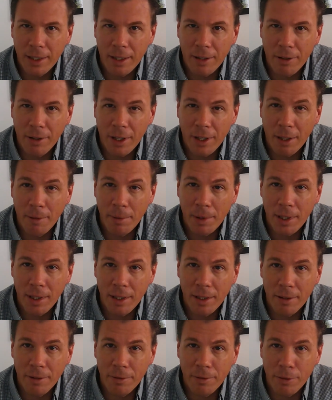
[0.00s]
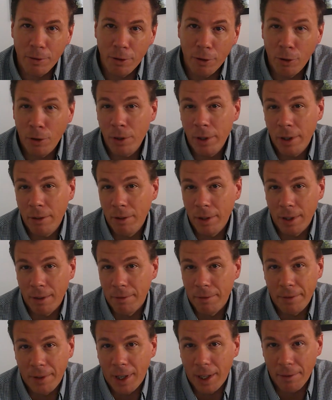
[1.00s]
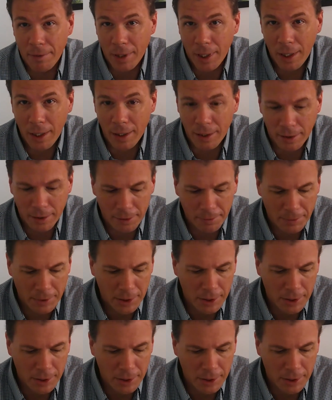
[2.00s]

That are going to be here for longer than 5 days.